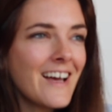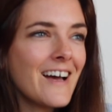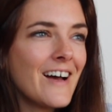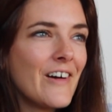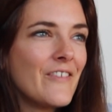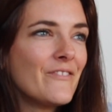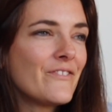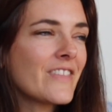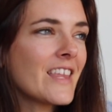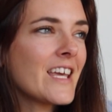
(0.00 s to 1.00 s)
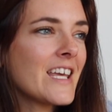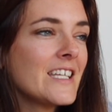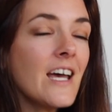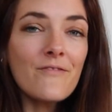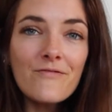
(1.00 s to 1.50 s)
um,
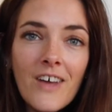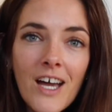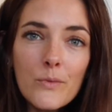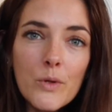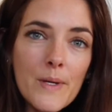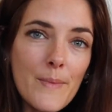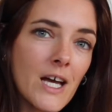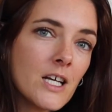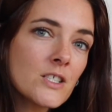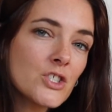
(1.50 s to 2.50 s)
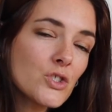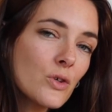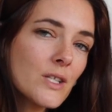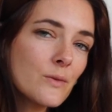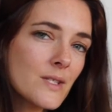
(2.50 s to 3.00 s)
yeah I will be back
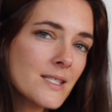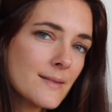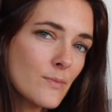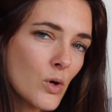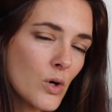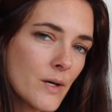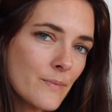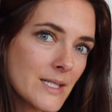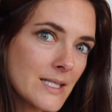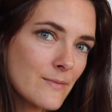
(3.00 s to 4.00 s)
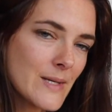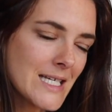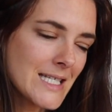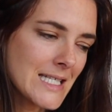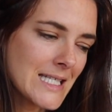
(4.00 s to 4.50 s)
shortly with some more bits and
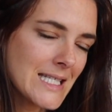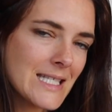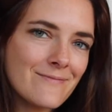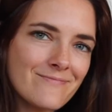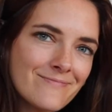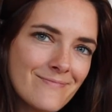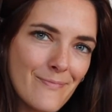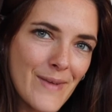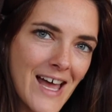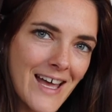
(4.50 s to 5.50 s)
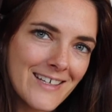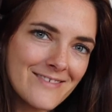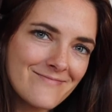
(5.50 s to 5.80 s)
pieces bye